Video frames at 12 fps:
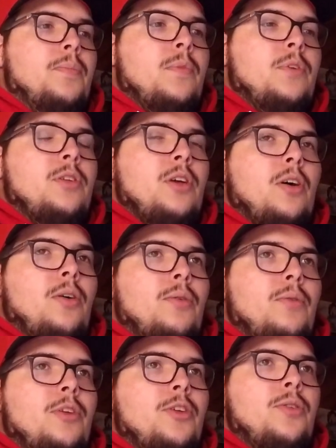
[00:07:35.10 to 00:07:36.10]
So
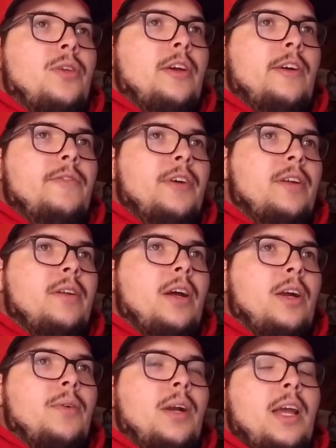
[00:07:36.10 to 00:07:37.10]
you think of it, I
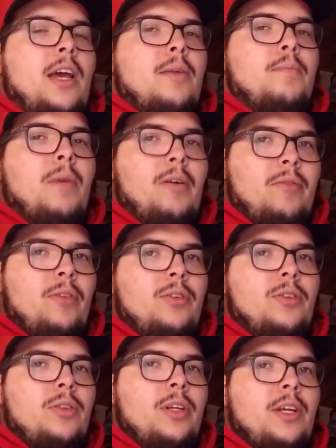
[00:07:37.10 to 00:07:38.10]
already had a muffler
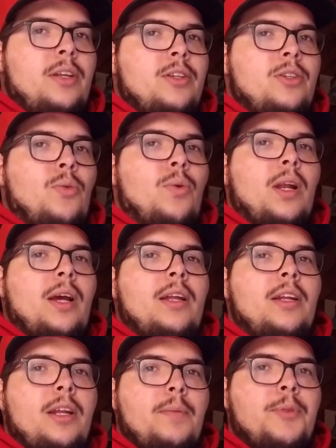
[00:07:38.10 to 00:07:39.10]
delete, so what I
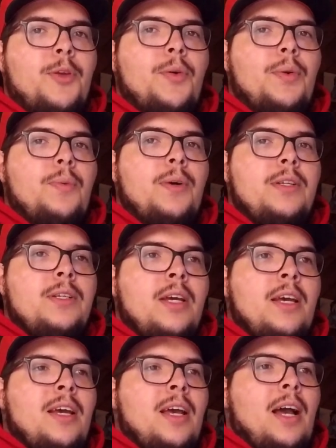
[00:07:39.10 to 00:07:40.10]
ended up doing was
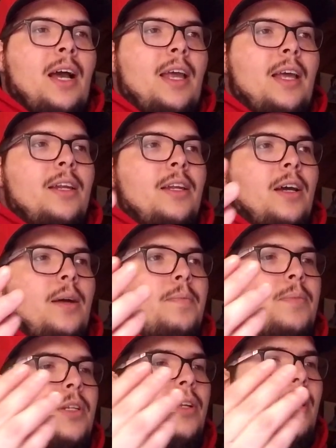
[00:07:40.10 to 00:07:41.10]
I ended up
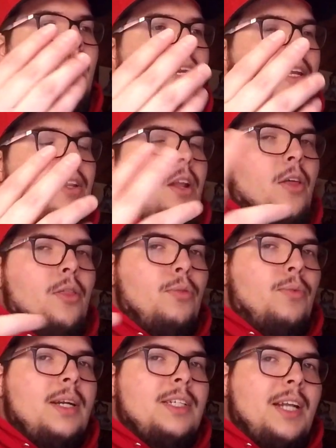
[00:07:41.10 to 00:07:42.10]
deleting the
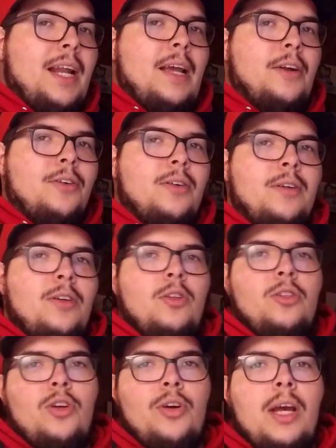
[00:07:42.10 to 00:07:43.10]
resonator.
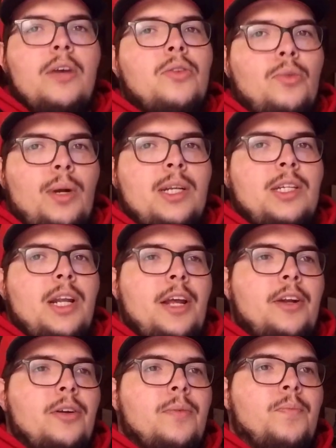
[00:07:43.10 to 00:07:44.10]
Took out the
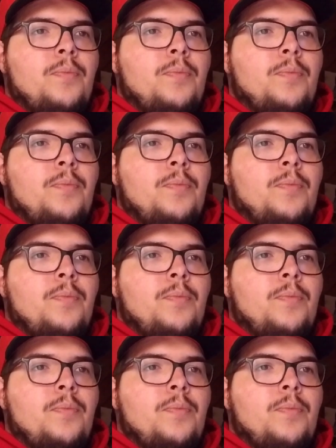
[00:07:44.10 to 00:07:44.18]
resonator,